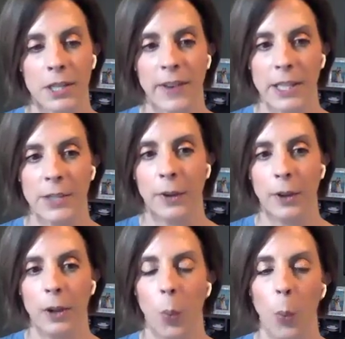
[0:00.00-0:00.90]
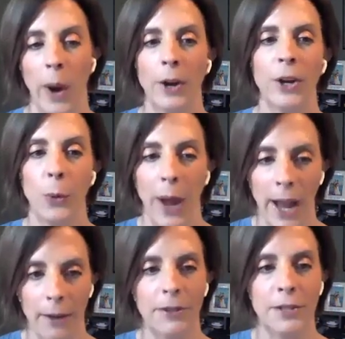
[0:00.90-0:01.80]
successful where you
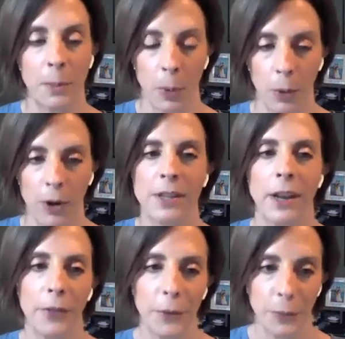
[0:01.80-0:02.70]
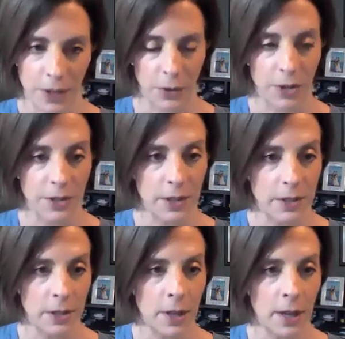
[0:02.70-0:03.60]
have the support and the
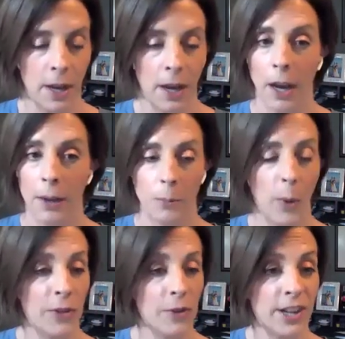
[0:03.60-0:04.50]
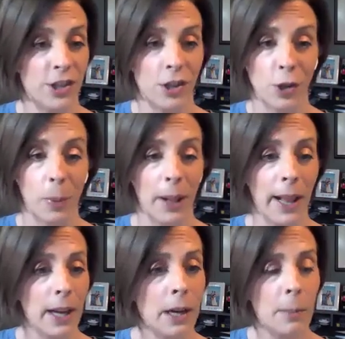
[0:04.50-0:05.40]
resources, whether that's in your
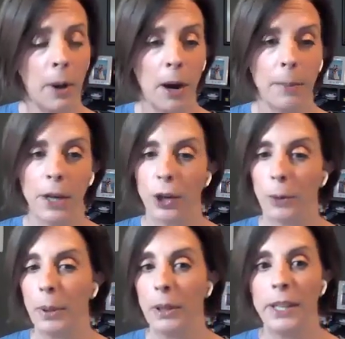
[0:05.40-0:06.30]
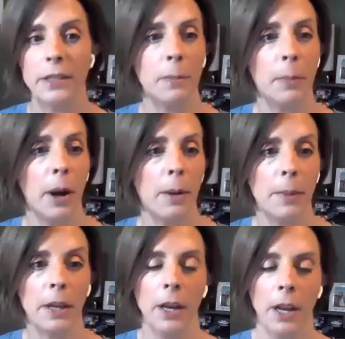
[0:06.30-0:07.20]
planning department, your police
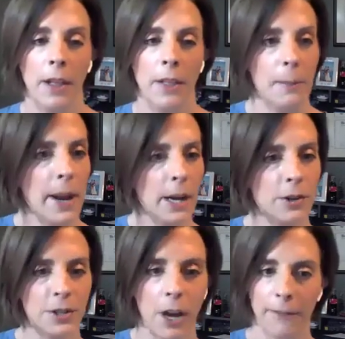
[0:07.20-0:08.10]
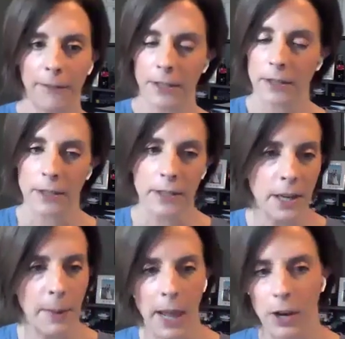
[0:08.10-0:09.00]
department, the mayor's office, the
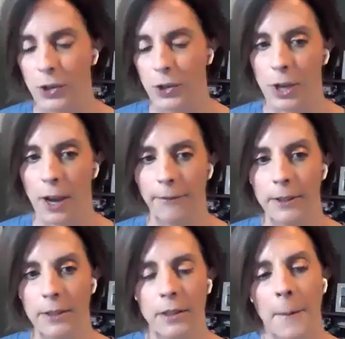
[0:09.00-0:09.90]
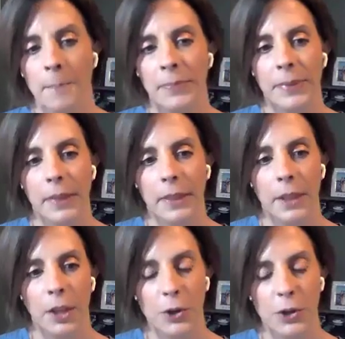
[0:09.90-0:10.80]
city manager's office.
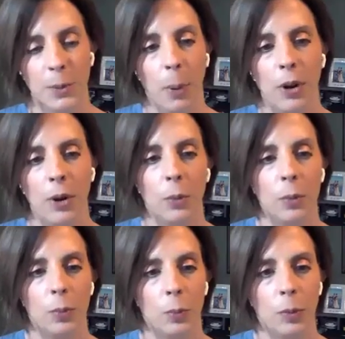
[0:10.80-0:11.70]
Your support